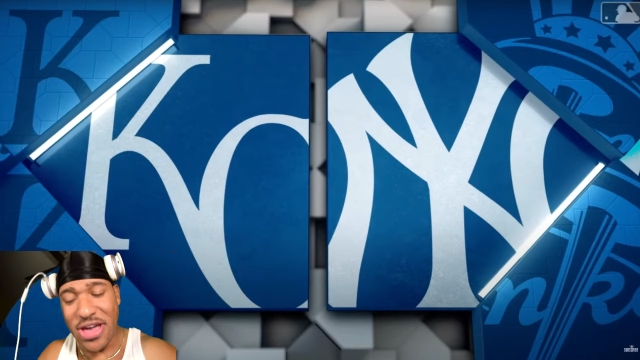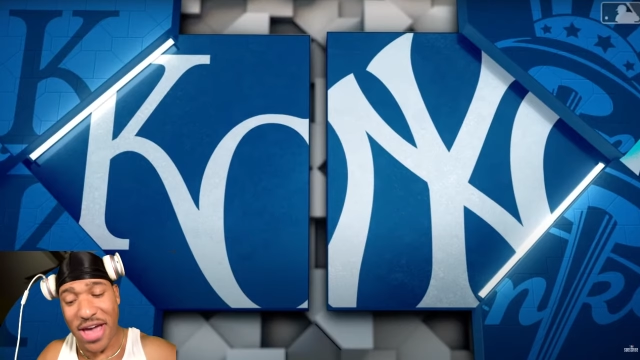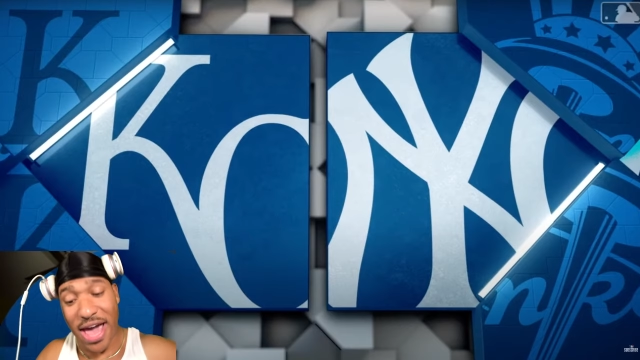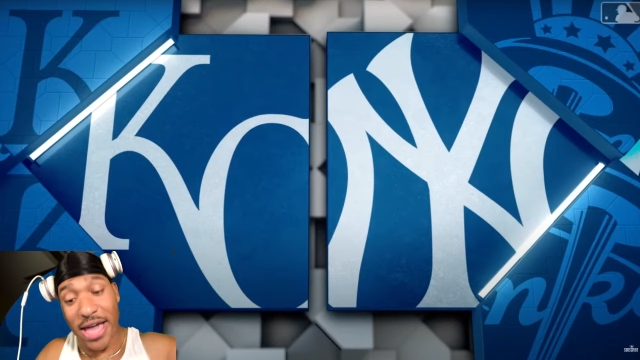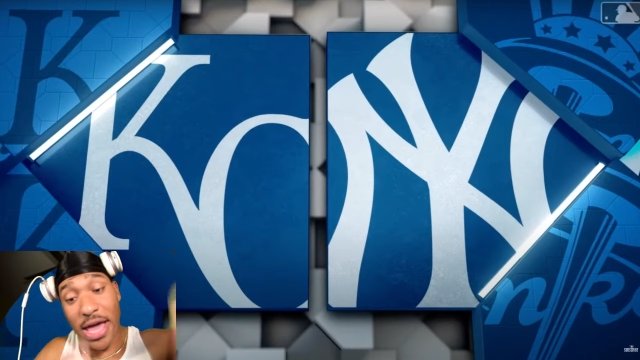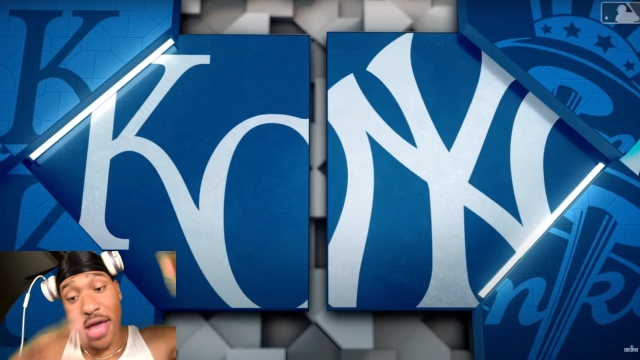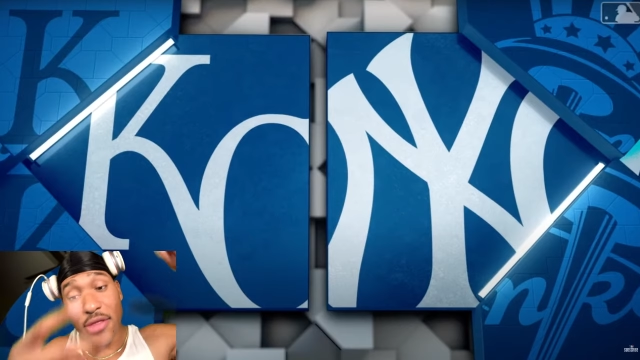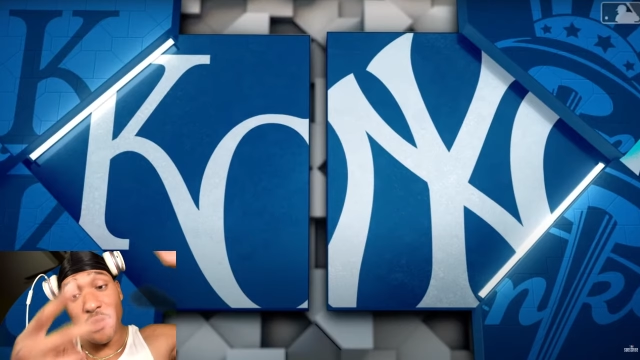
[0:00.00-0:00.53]

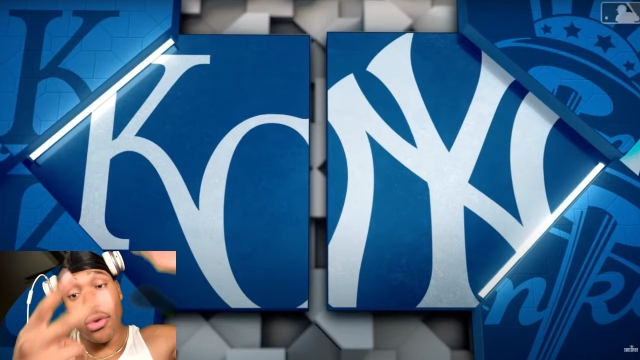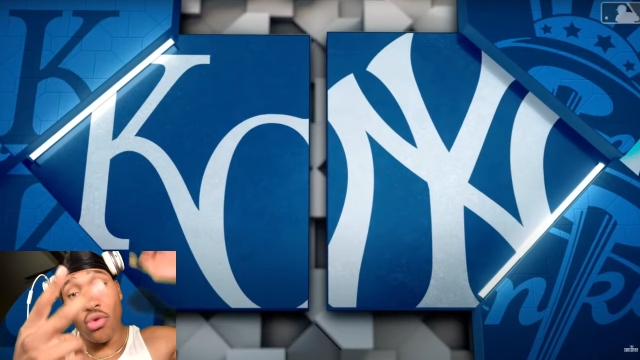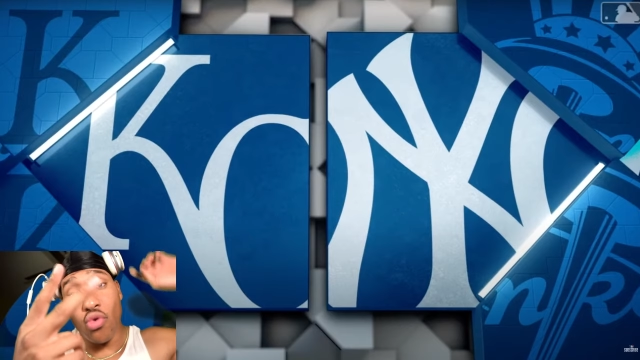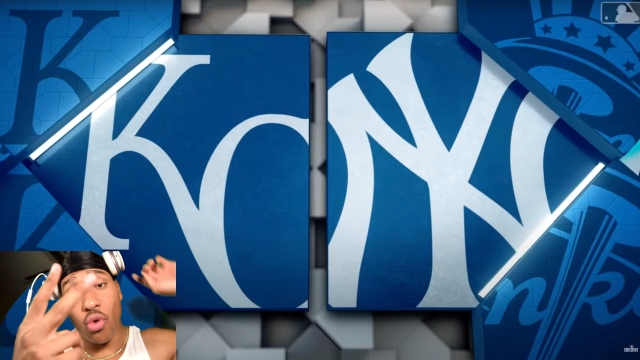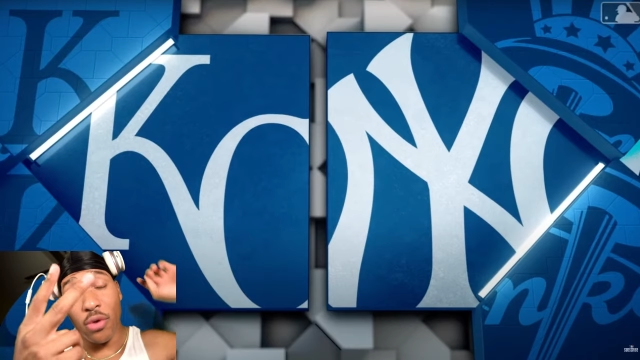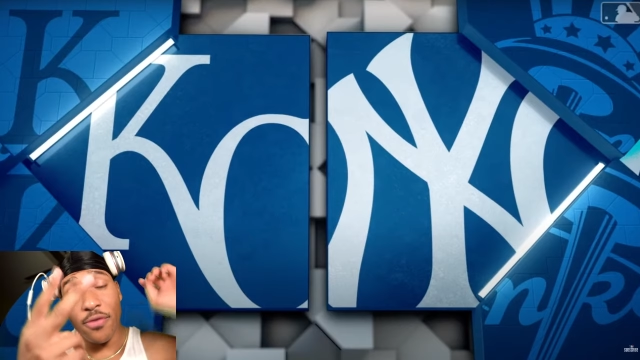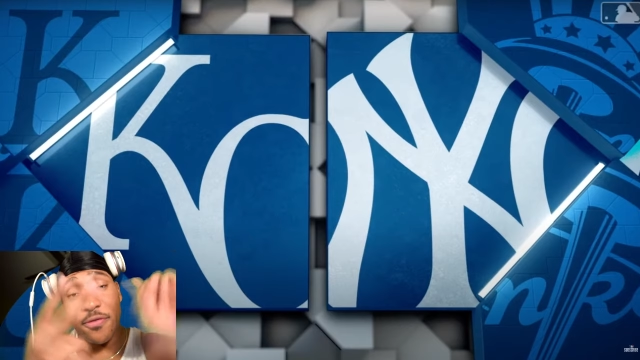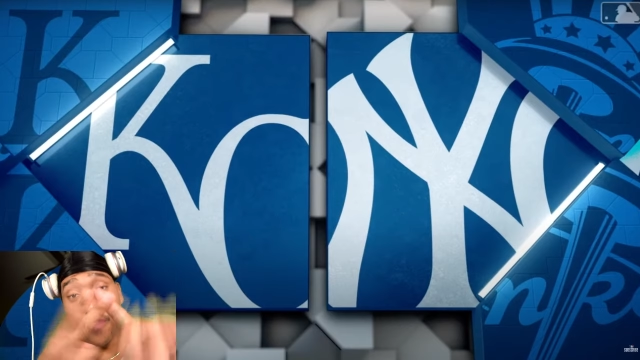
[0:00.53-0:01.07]
aka the New
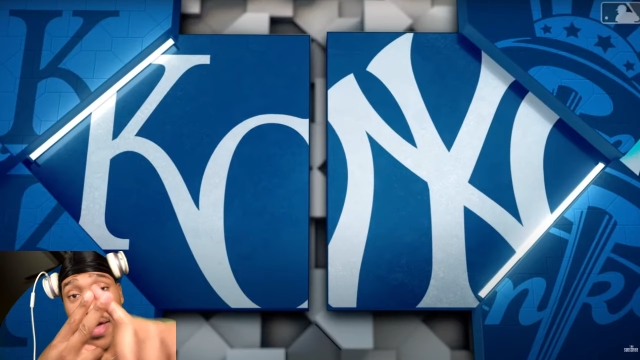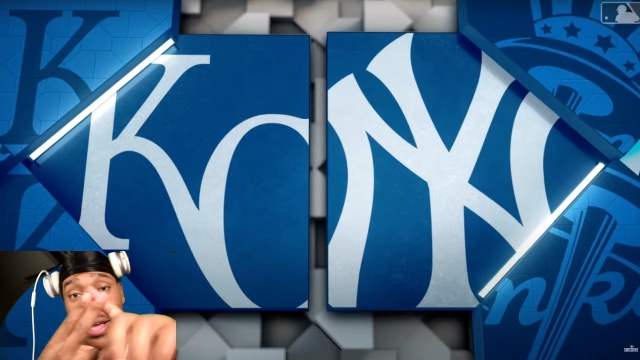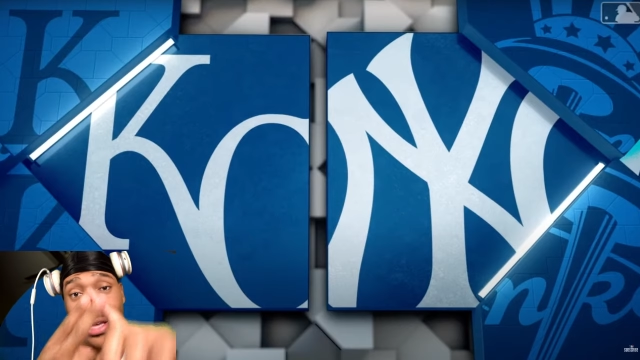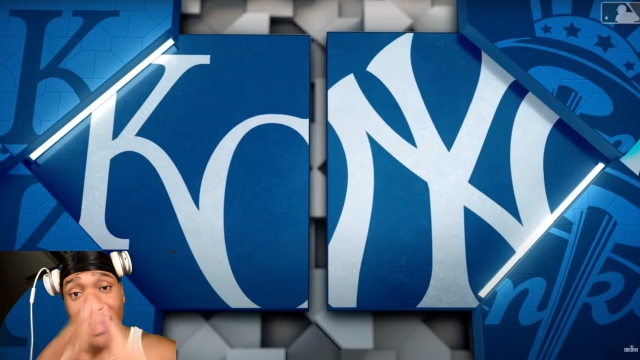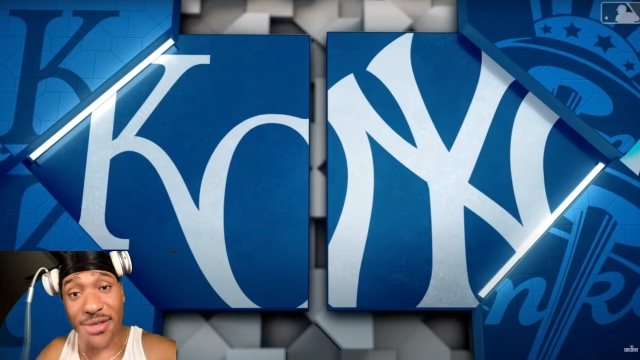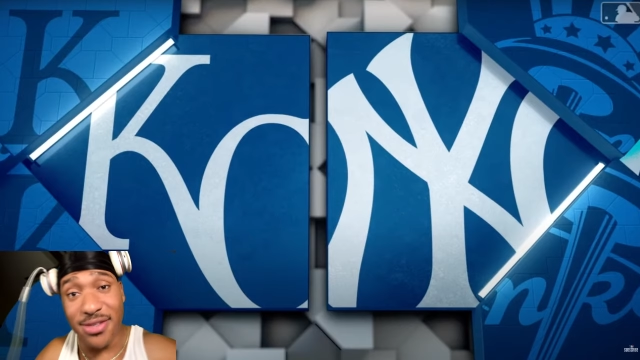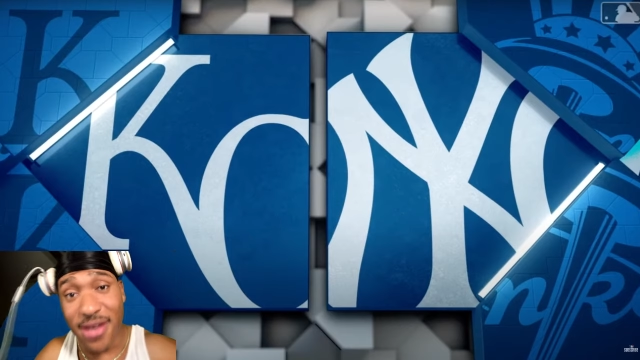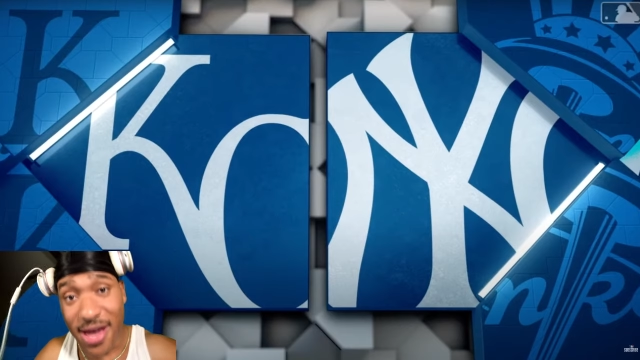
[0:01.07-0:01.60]
York
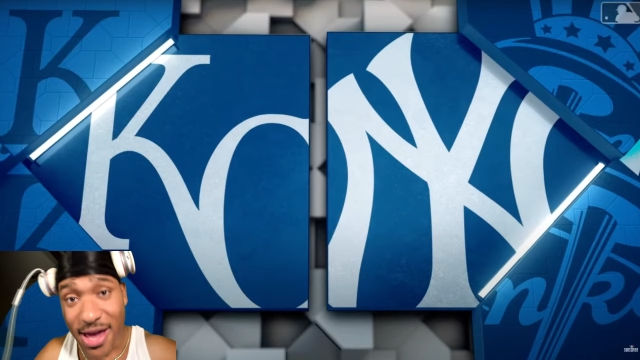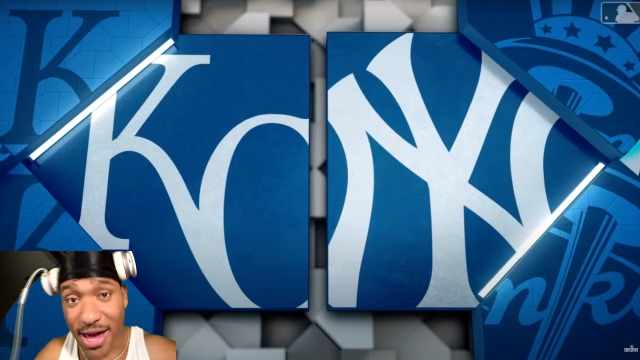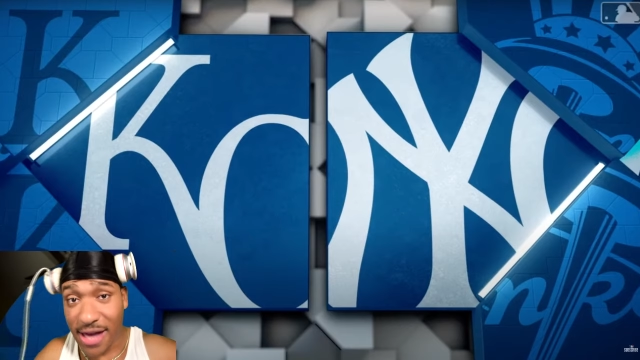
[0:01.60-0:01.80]
Fakies,